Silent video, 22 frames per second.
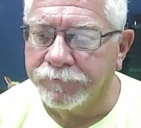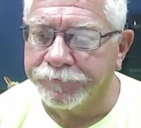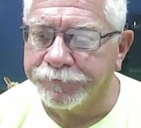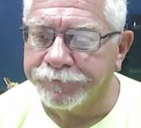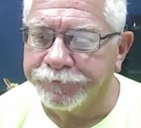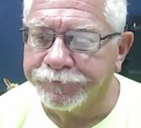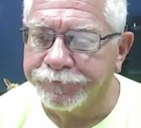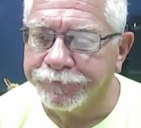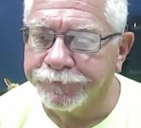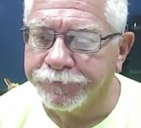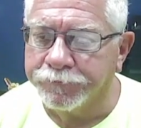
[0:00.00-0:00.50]

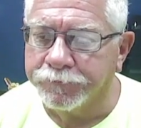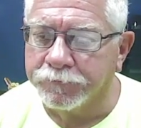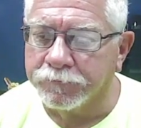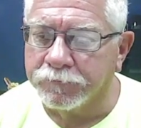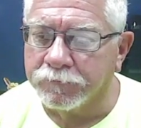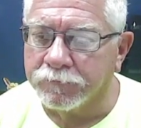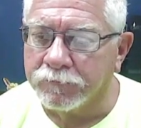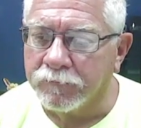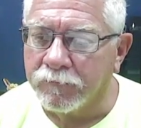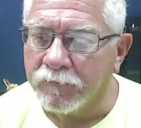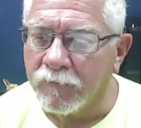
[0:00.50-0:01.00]

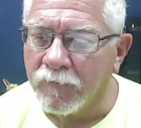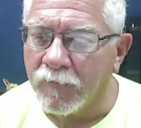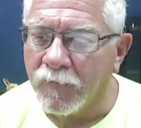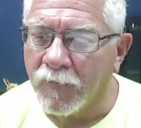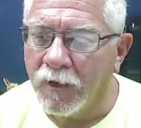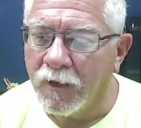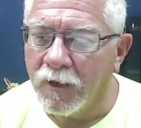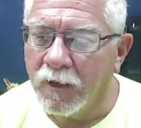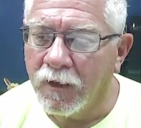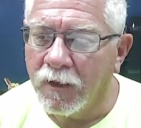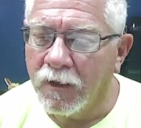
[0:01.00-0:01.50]

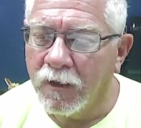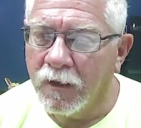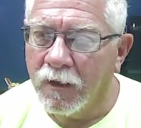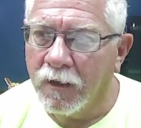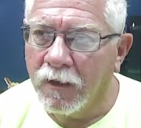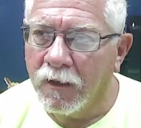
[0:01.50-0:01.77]
No one is speaking in this clip.